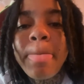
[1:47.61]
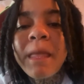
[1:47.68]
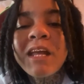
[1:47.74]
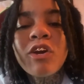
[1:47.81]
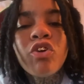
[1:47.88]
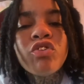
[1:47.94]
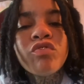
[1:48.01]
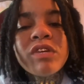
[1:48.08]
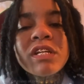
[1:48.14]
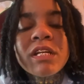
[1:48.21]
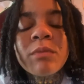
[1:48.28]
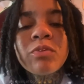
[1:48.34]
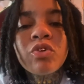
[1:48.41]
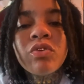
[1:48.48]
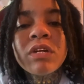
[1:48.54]
and the only reason
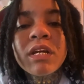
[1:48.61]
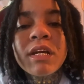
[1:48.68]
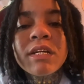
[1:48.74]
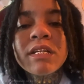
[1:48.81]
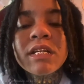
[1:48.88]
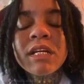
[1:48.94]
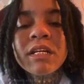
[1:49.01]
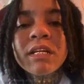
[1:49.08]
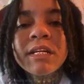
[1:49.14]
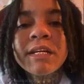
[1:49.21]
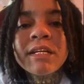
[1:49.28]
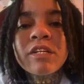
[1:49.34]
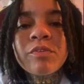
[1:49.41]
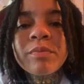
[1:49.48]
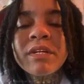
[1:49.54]
I'm throwing it in ATL
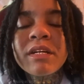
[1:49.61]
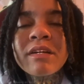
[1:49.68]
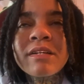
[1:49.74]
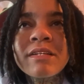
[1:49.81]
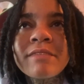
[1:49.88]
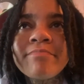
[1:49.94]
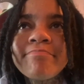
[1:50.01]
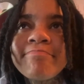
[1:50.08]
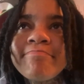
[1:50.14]
again is because